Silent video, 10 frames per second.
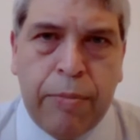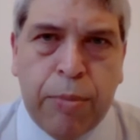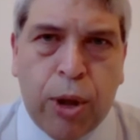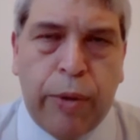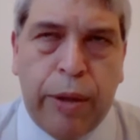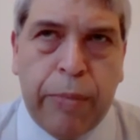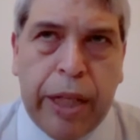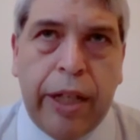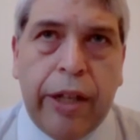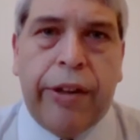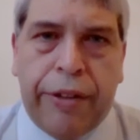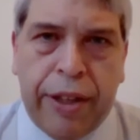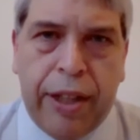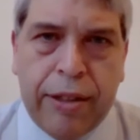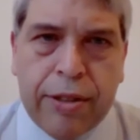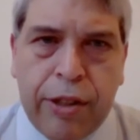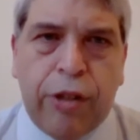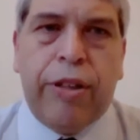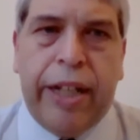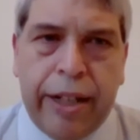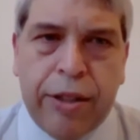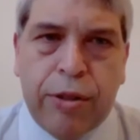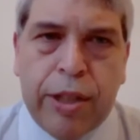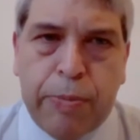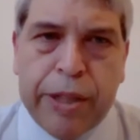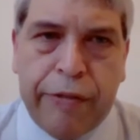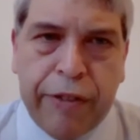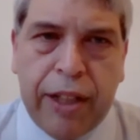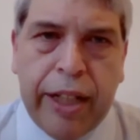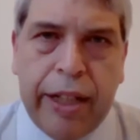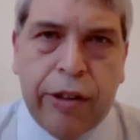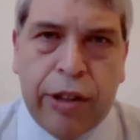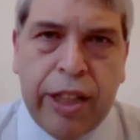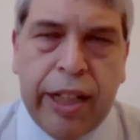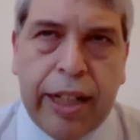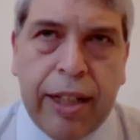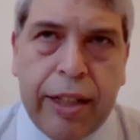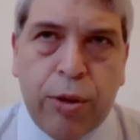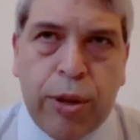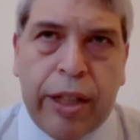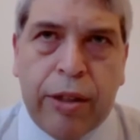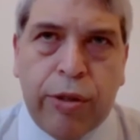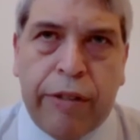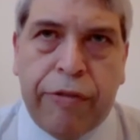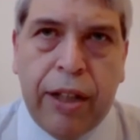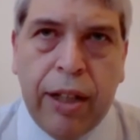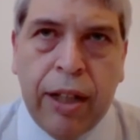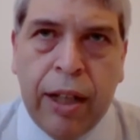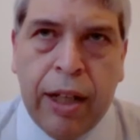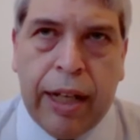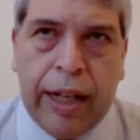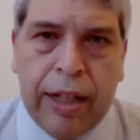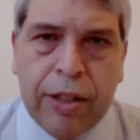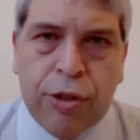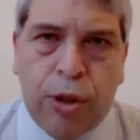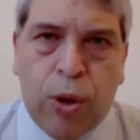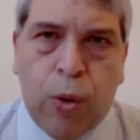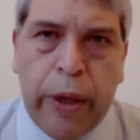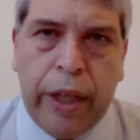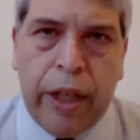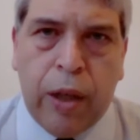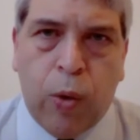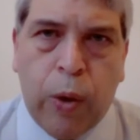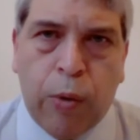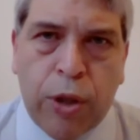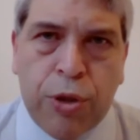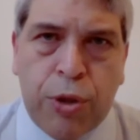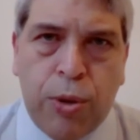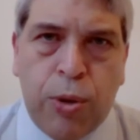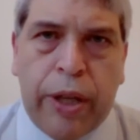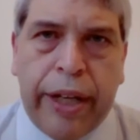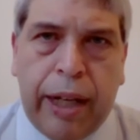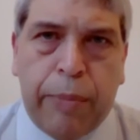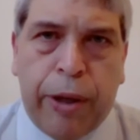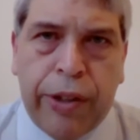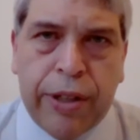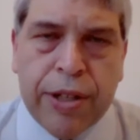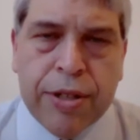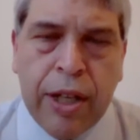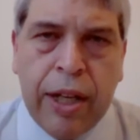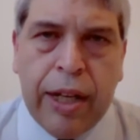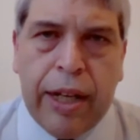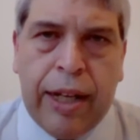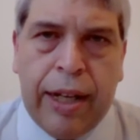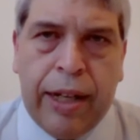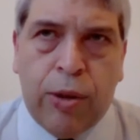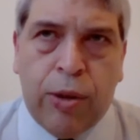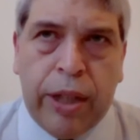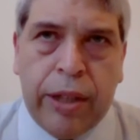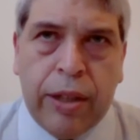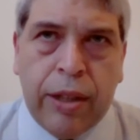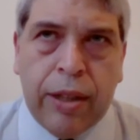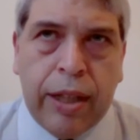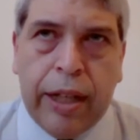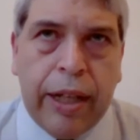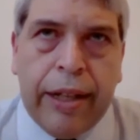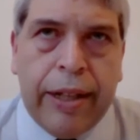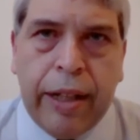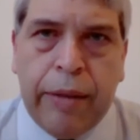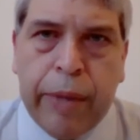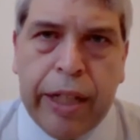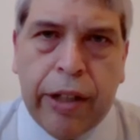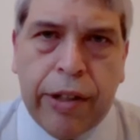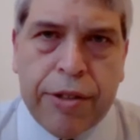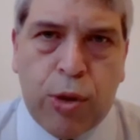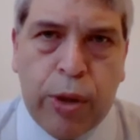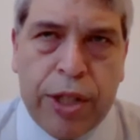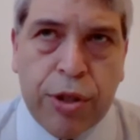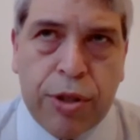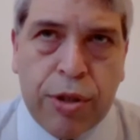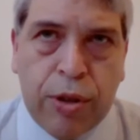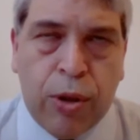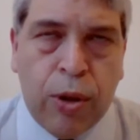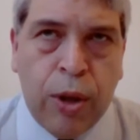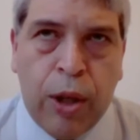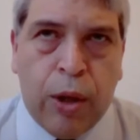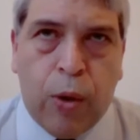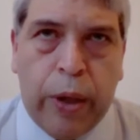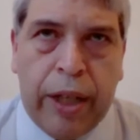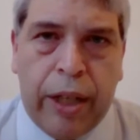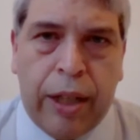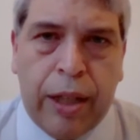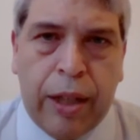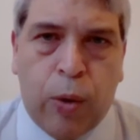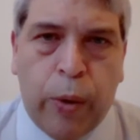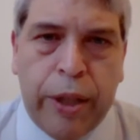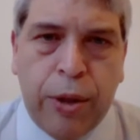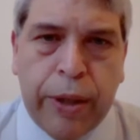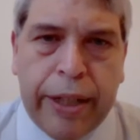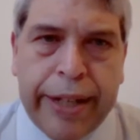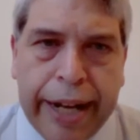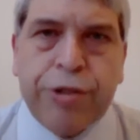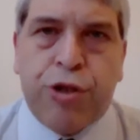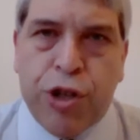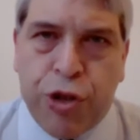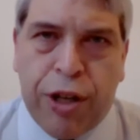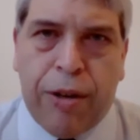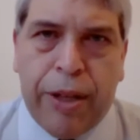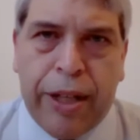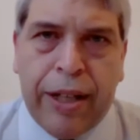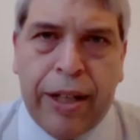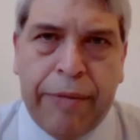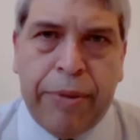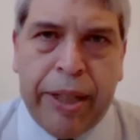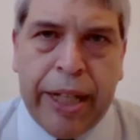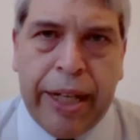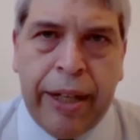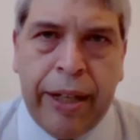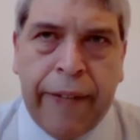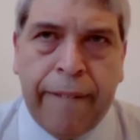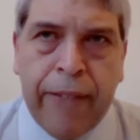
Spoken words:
involved in many other things not related to it specifically or directly to the field. So we want to help others during in many other situations. So we do an extra job every day.